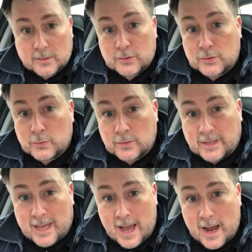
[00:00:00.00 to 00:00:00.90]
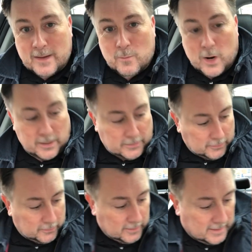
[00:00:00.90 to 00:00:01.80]
to the car, and what I
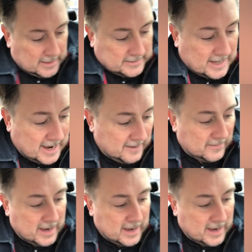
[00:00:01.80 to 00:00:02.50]
do is I have